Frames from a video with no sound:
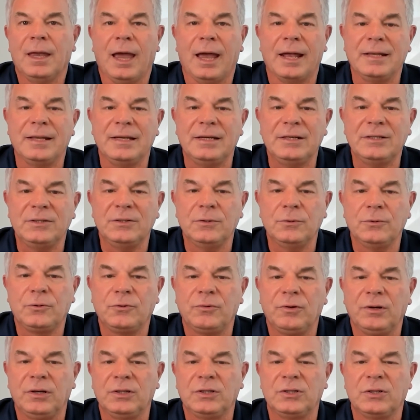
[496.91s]
And these
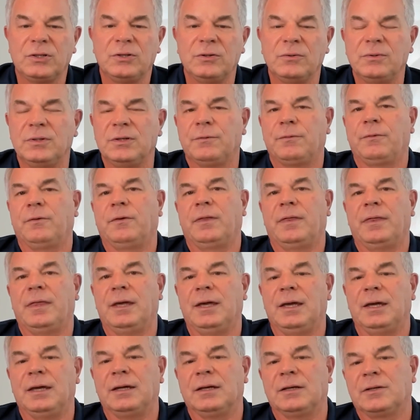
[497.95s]
nutrients do different
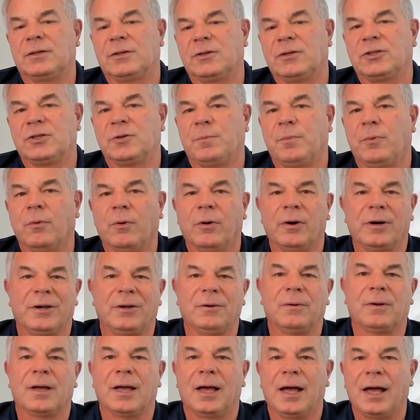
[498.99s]
things to support
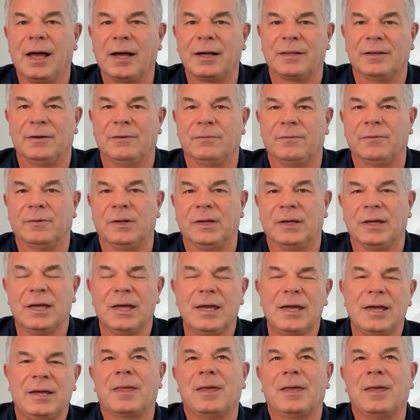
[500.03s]
you cognitively.